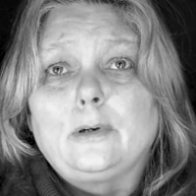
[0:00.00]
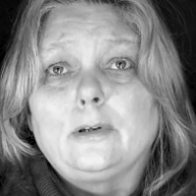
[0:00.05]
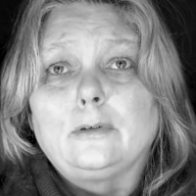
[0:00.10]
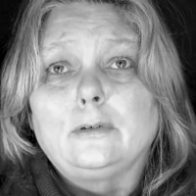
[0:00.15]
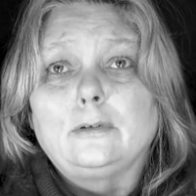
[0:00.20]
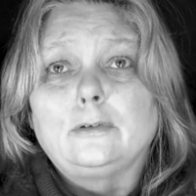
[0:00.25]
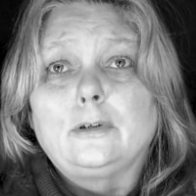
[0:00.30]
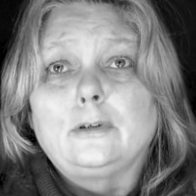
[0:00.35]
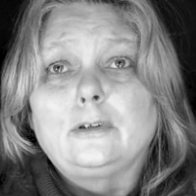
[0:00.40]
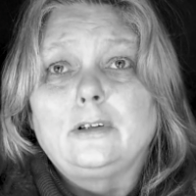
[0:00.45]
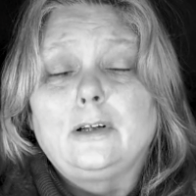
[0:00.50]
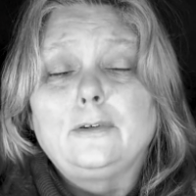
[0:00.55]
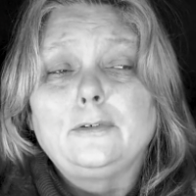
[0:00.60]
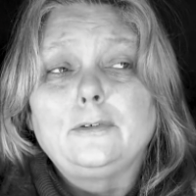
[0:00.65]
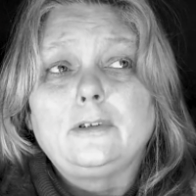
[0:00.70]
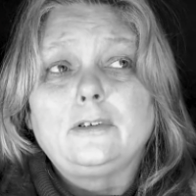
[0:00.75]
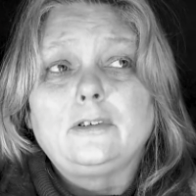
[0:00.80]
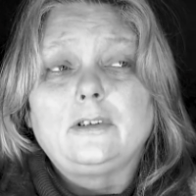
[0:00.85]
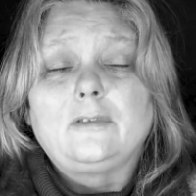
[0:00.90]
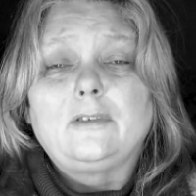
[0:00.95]
world or the
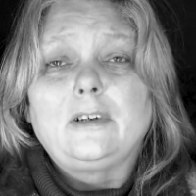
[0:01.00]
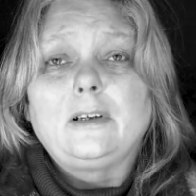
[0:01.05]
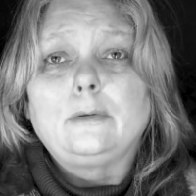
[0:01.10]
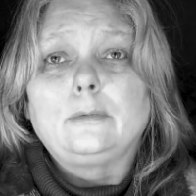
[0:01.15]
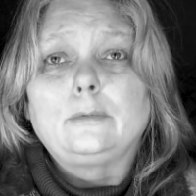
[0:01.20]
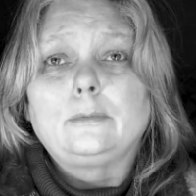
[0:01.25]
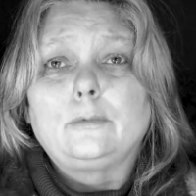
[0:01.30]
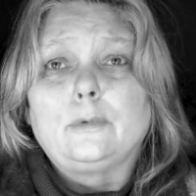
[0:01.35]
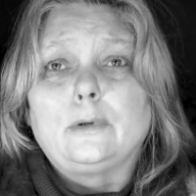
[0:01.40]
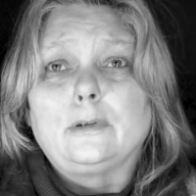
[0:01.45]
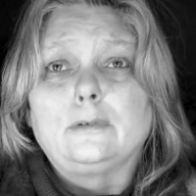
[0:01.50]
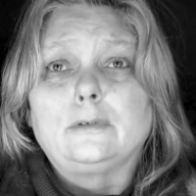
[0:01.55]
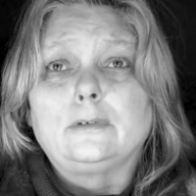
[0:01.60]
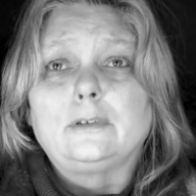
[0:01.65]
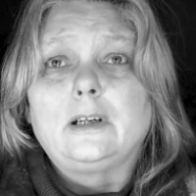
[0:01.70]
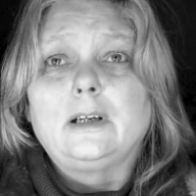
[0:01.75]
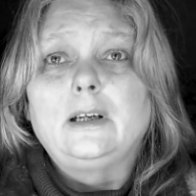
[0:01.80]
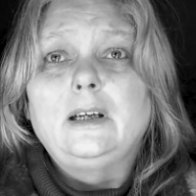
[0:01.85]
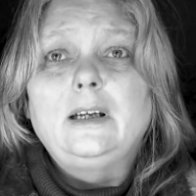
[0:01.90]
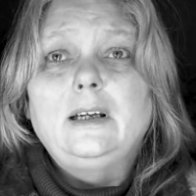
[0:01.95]
underdeveloped
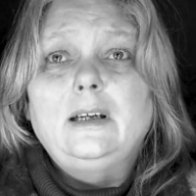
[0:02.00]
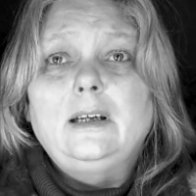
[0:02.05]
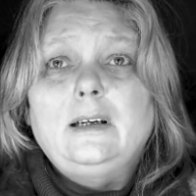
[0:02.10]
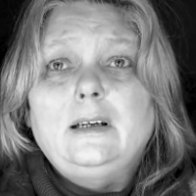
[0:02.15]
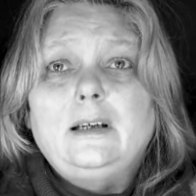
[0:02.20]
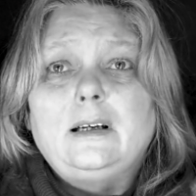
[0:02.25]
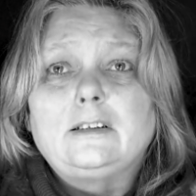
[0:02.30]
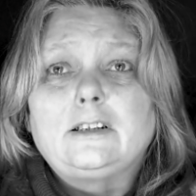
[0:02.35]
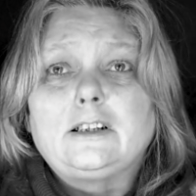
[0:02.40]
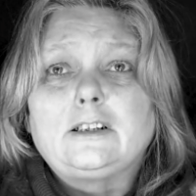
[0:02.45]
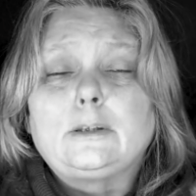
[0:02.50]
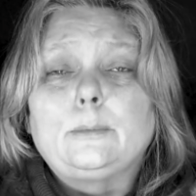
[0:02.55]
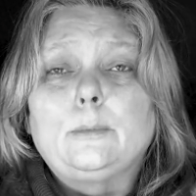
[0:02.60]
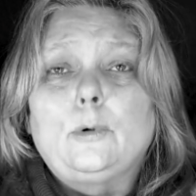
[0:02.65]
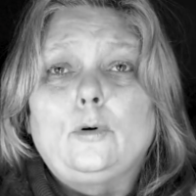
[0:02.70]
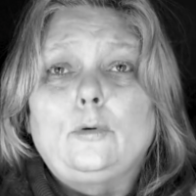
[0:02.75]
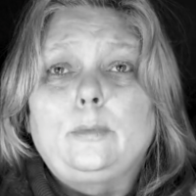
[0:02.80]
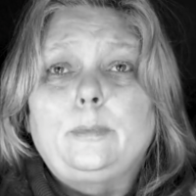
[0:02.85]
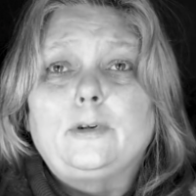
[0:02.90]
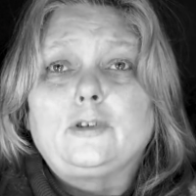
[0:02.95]
world, as a
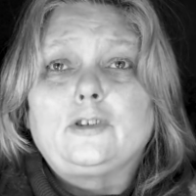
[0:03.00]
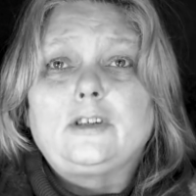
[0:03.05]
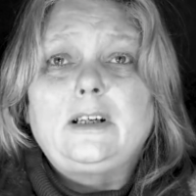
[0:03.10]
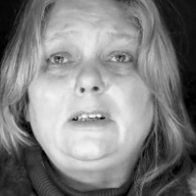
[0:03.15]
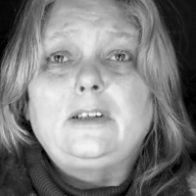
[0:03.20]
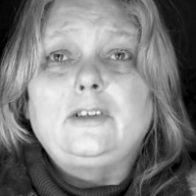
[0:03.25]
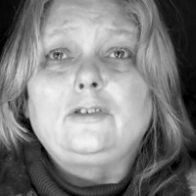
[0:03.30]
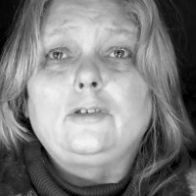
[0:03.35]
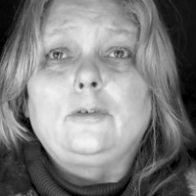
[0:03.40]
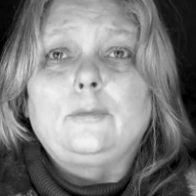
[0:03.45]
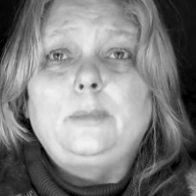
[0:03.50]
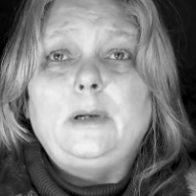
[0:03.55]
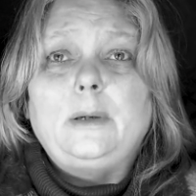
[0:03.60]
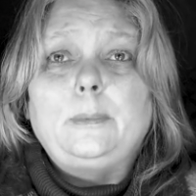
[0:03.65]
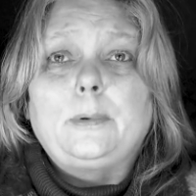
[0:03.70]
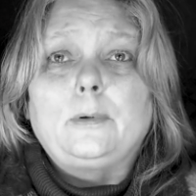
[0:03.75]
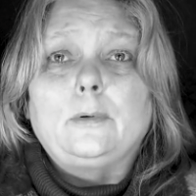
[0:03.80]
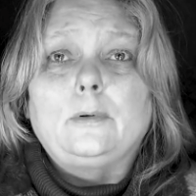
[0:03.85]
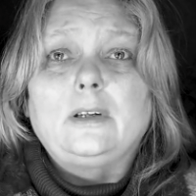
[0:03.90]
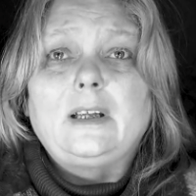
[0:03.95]
small percentage of
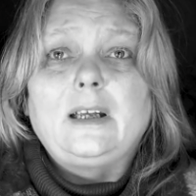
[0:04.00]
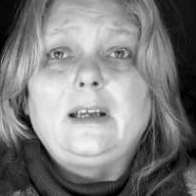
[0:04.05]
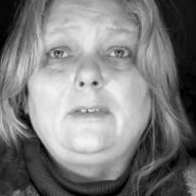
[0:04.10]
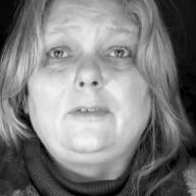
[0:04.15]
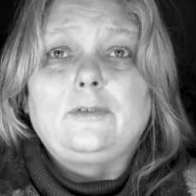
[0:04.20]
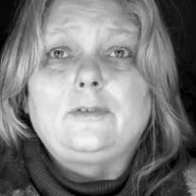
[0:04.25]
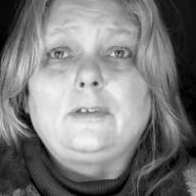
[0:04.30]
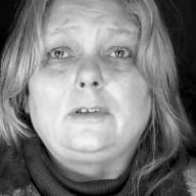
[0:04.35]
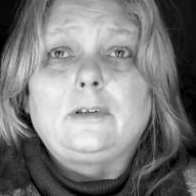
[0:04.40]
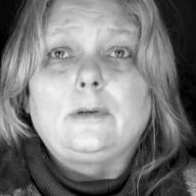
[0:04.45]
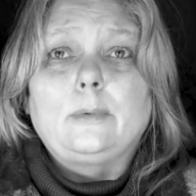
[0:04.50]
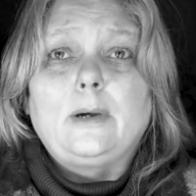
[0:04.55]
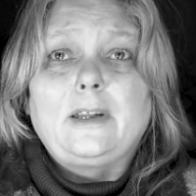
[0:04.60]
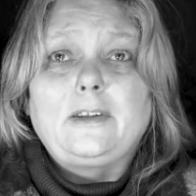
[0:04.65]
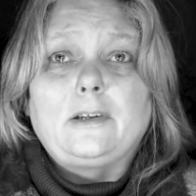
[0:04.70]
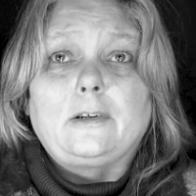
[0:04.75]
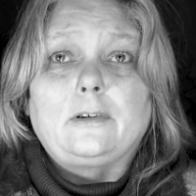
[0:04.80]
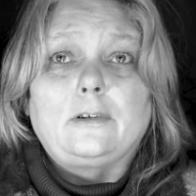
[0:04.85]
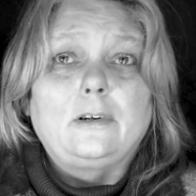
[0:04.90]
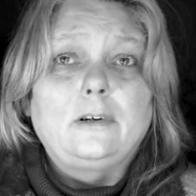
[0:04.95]
people left to
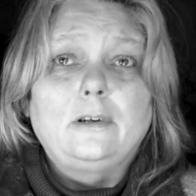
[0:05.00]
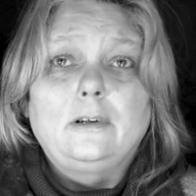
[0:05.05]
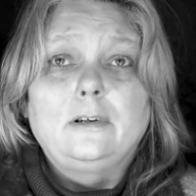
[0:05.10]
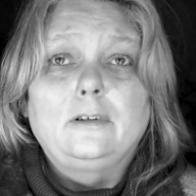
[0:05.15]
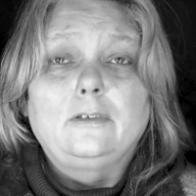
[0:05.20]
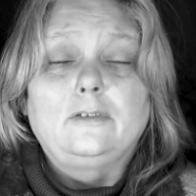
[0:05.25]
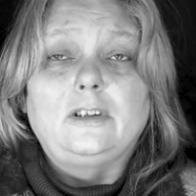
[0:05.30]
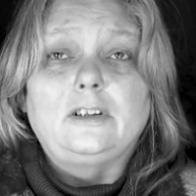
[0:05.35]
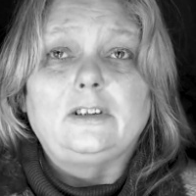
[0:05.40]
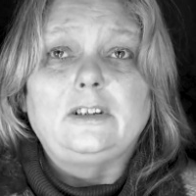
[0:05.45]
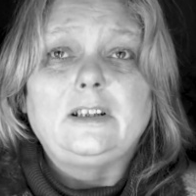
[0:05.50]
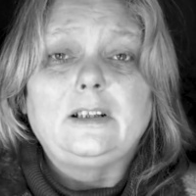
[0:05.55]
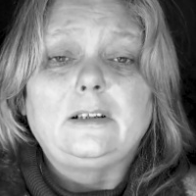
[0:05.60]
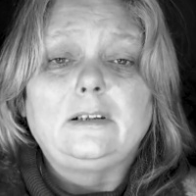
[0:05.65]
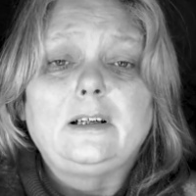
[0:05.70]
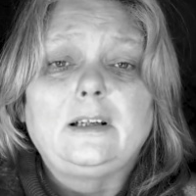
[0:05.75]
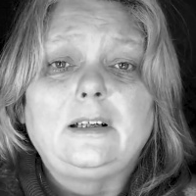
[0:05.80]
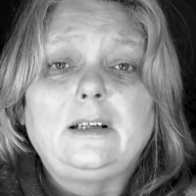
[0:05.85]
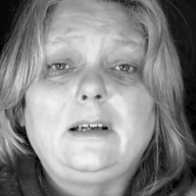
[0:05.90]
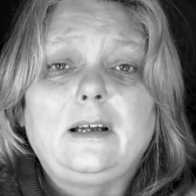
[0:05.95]
wither really
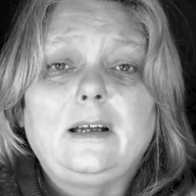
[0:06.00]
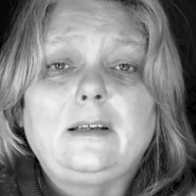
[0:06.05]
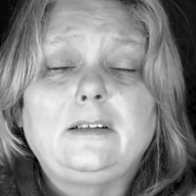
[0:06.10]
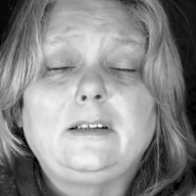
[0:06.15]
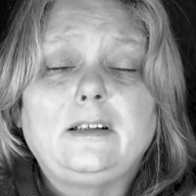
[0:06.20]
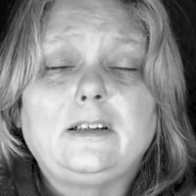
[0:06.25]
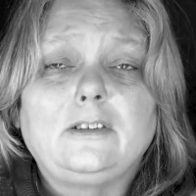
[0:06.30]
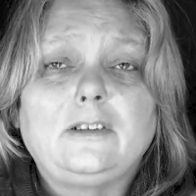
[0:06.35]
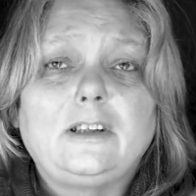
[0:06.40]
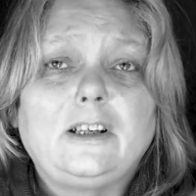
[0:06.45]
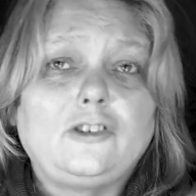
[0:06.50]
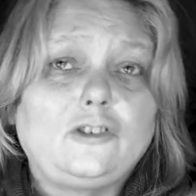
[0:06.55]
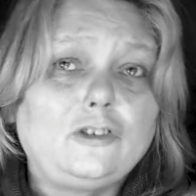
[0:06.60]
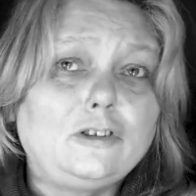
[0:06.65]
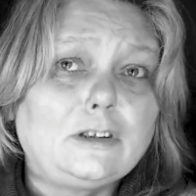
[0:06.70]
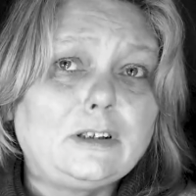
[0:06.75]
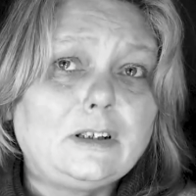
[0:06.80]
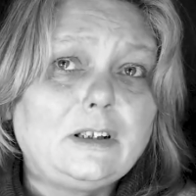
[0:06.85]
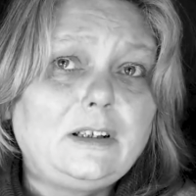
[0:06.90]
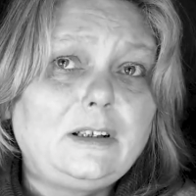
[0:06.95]
like in
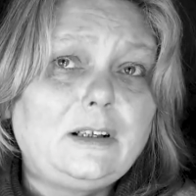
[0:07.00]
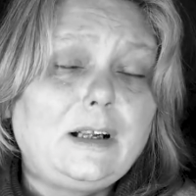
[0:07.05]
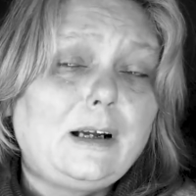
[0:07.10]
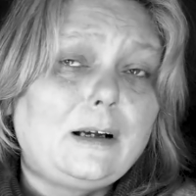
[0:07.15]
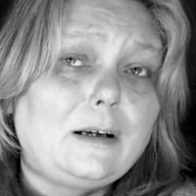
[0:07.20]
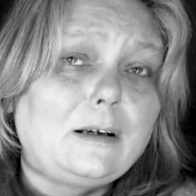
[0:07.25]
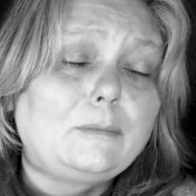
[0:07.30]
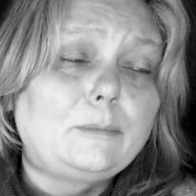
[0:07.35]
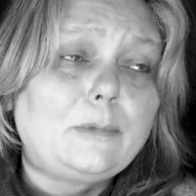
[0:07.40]
conditions like that.